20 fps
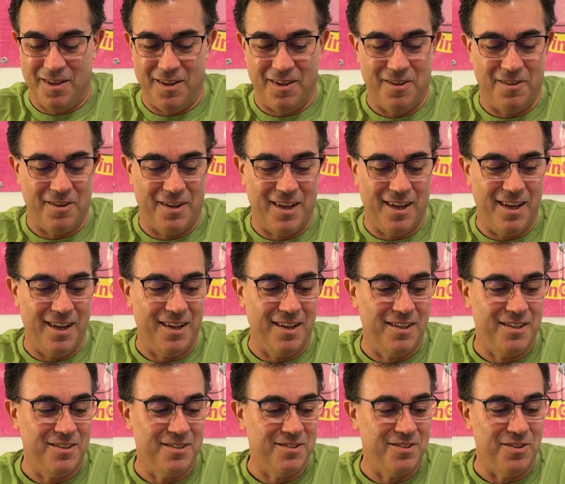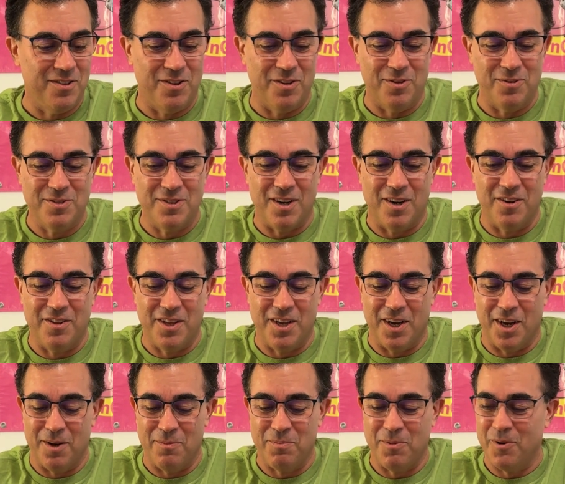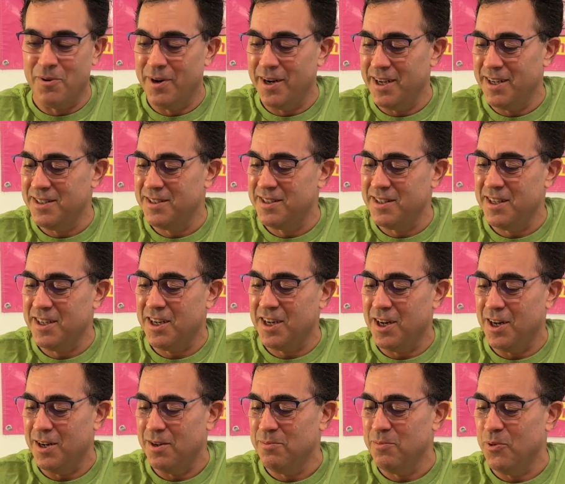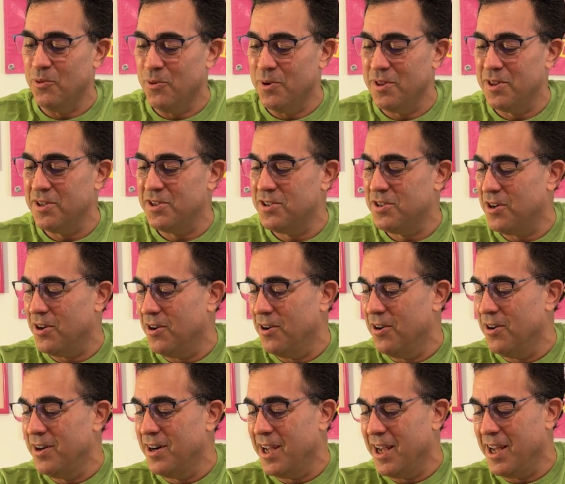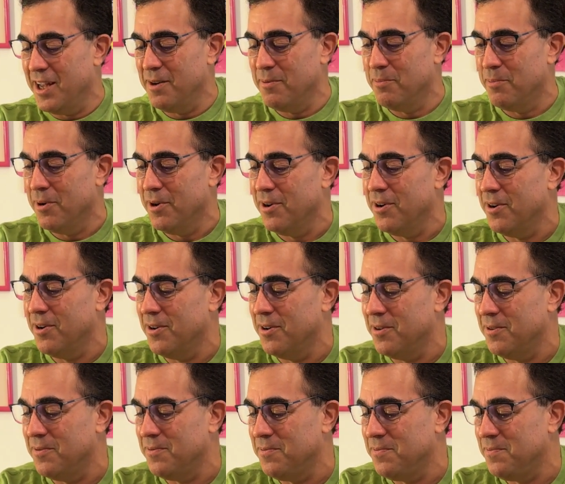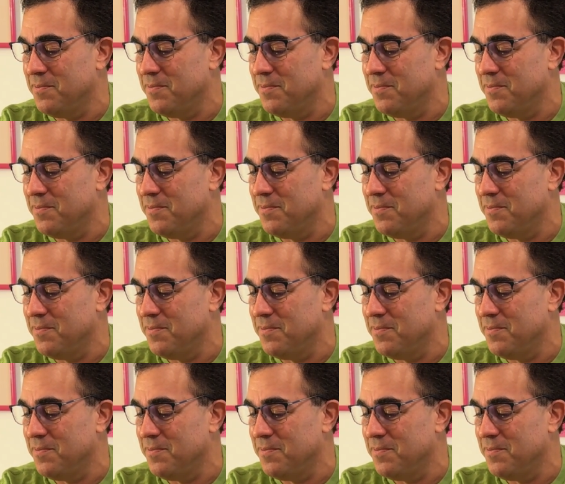Okay, so those are the upgrades that come with Turn and Burn.